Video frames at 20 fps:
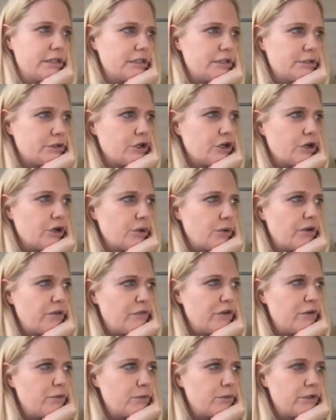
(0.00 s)
So if
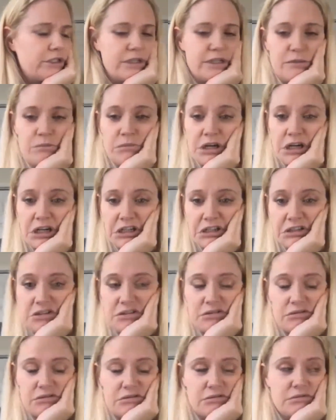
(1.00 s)
it was in mud,
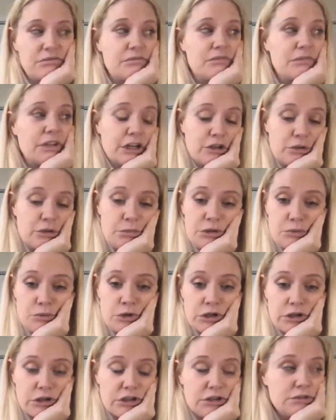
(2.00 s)
that could be
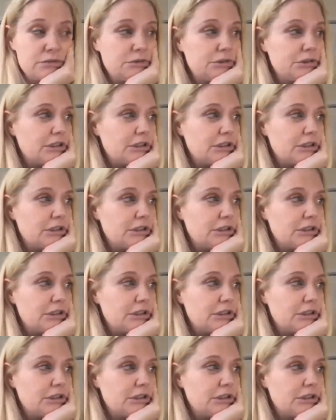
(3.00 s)
water.